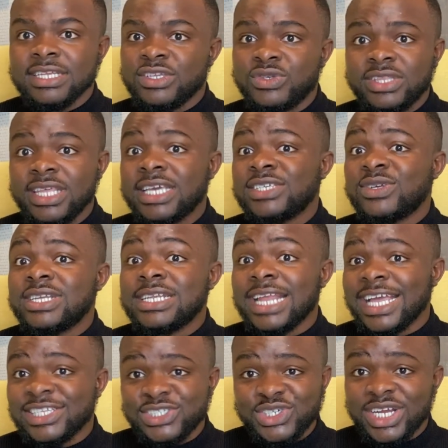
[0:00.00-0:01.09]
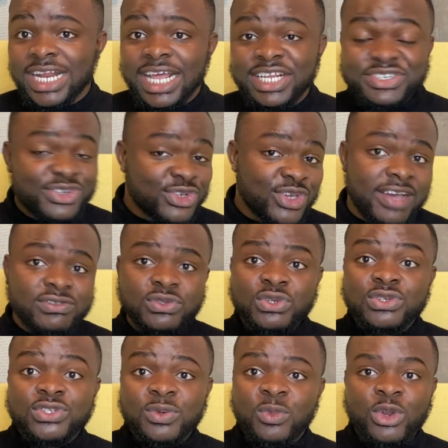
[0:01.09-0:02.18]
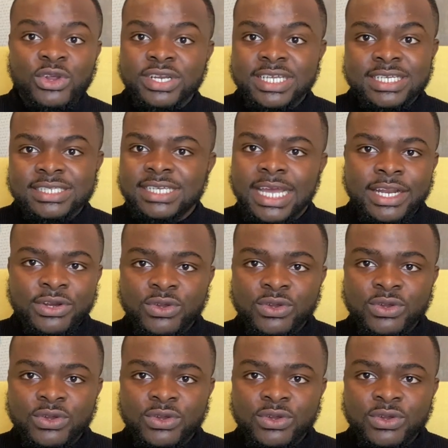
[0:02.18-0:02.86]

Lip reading: You think it's only in Nigeria that you have to know someone on the inside.